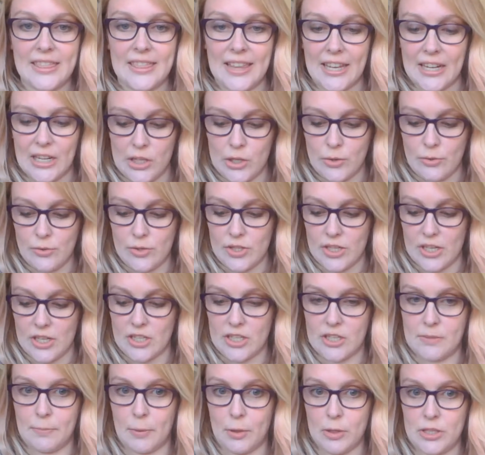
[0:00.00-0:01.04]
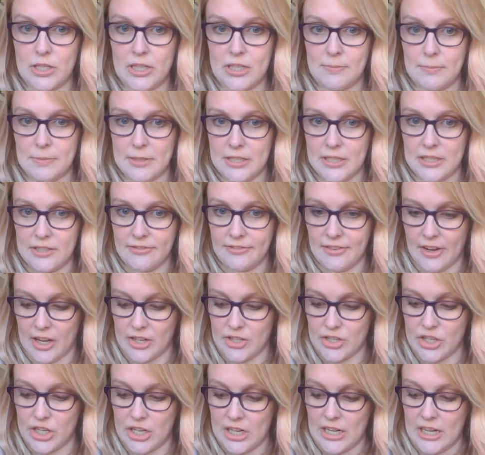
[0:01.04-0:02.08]
Then Lucy spotted Mrs.
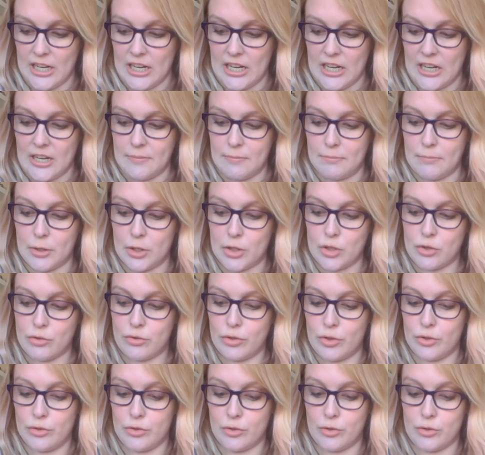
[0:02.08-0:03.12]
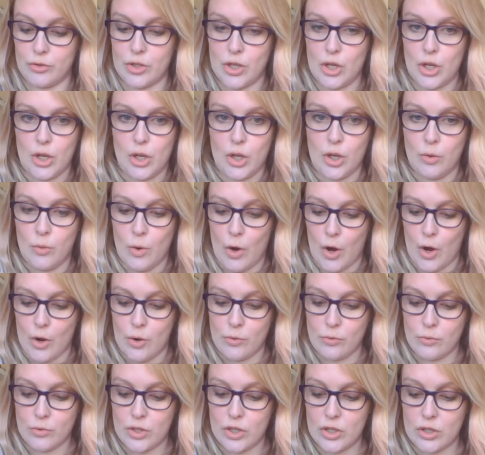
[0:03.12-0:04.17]
Fudge McScrudles, who
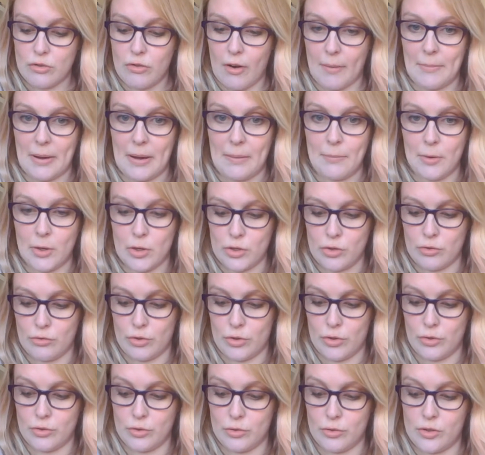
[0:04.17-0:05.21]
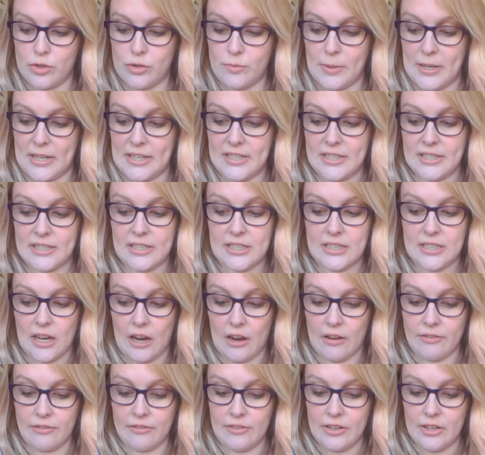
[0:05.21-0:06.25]
owned Scrummy McScrudles Sweets and
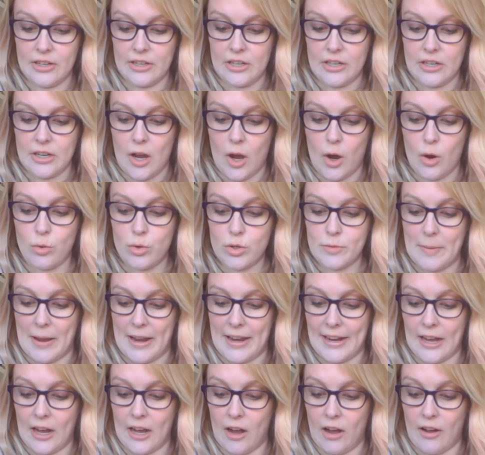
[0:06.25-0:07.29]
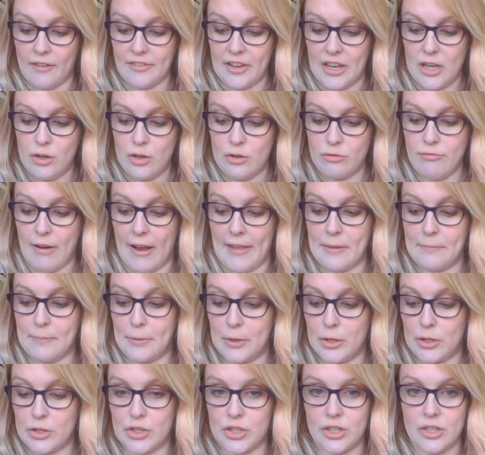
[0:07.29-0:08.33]
Stuff, Old Man Carvey, who ran the
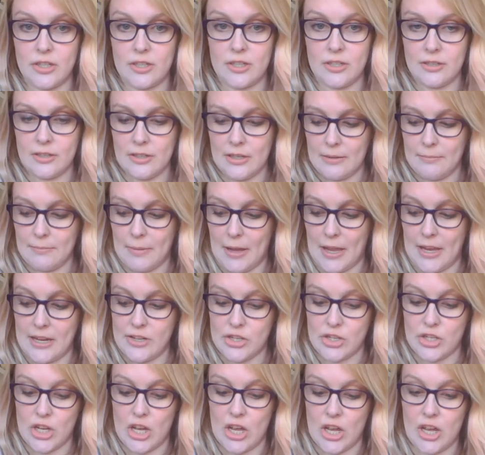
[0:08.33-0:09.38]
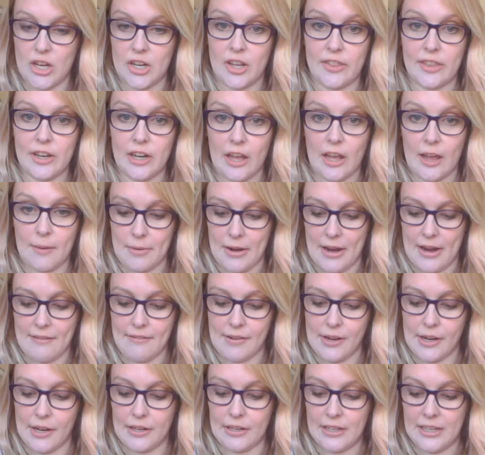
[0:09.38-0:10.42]
butchers, Paige Turner, the
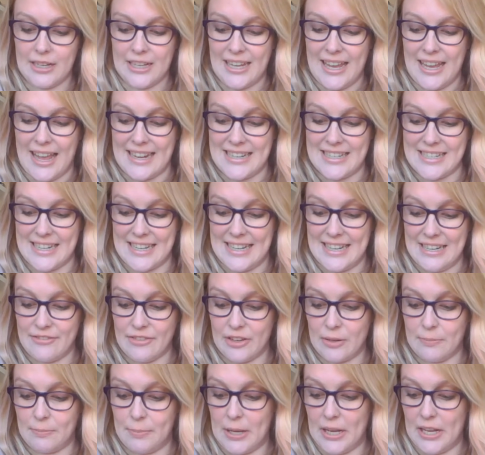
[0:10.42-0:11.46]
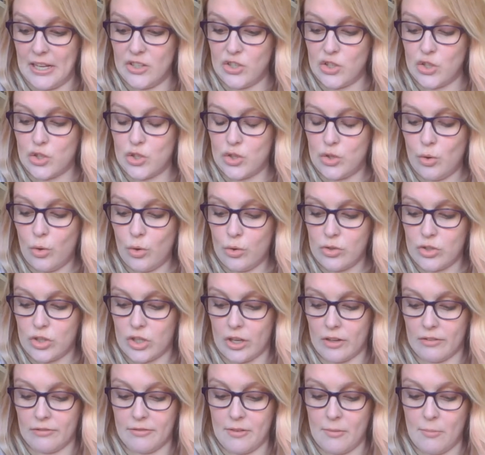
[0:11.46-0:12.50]
librarian, and even Piers
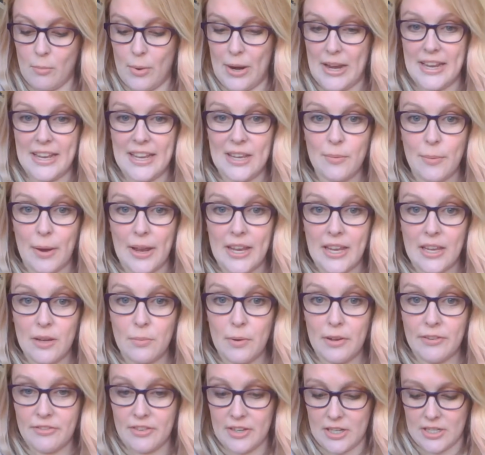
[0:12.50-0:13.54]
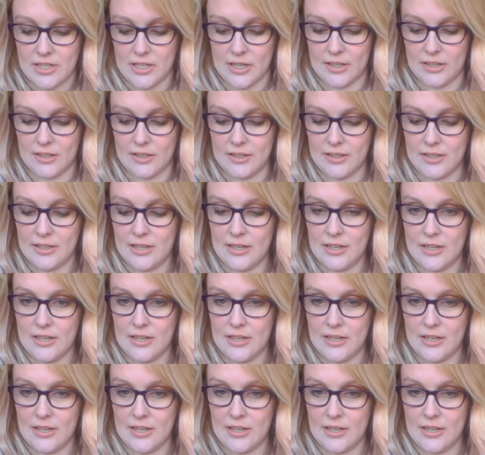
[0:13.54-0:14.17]
Snorsgan from Wakey Wakey Whiffington.